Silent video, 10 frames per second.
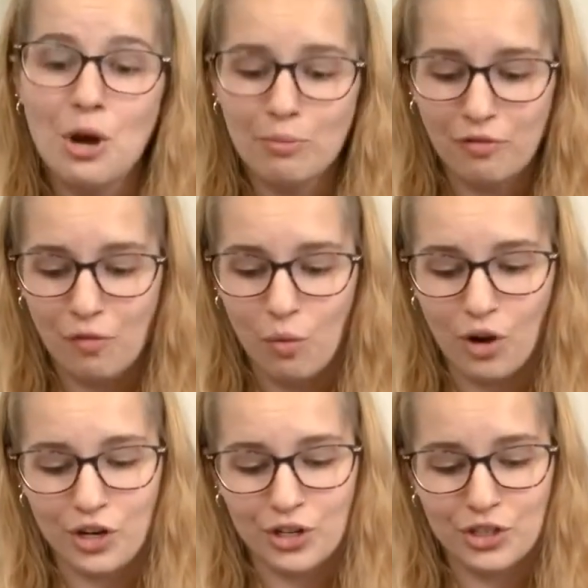
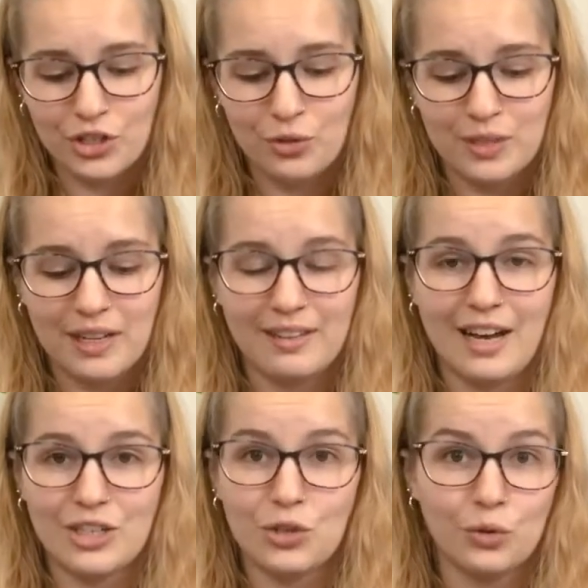before choosing
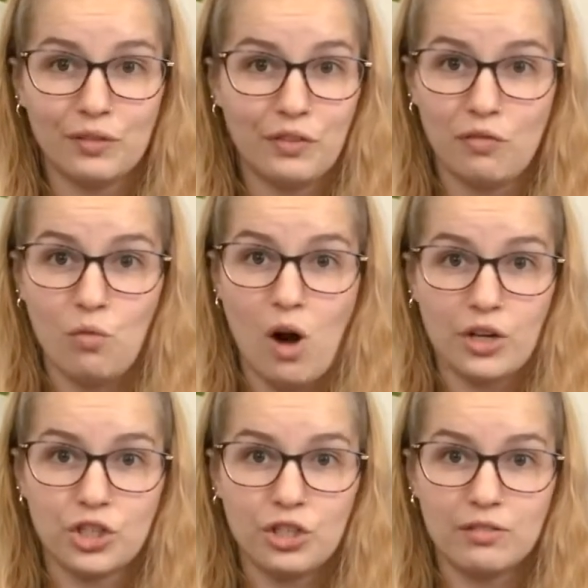that show that you've
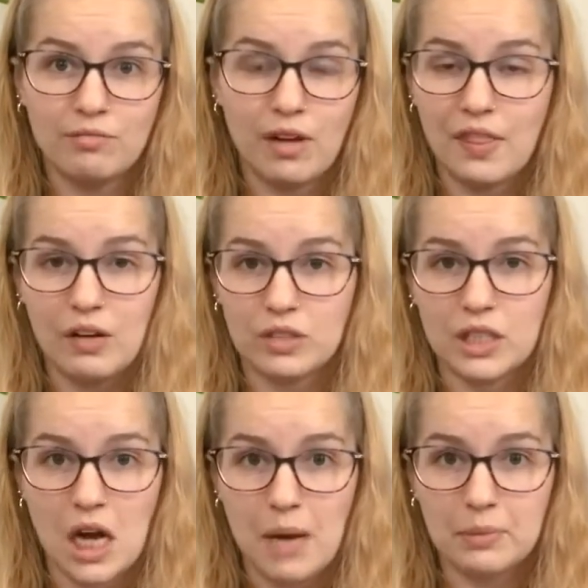watched a thousand
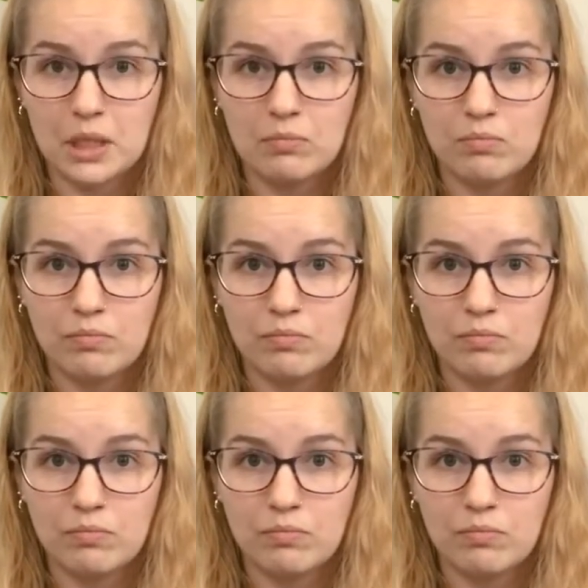times.